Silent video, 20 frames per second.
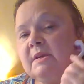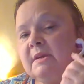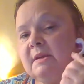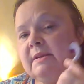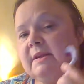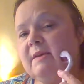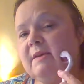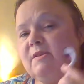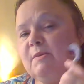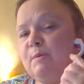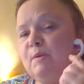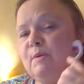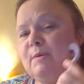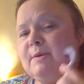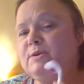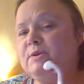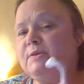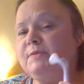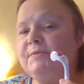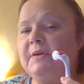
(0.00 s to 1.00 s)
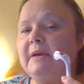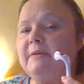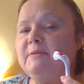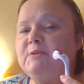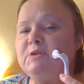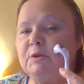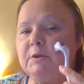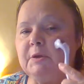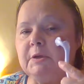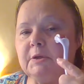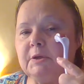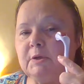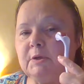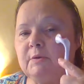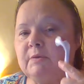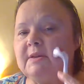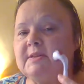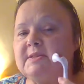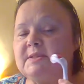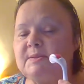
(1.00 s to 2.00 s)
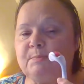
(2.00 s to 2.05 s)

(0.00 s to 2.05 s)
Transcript: Now, the 0.25s, you can do this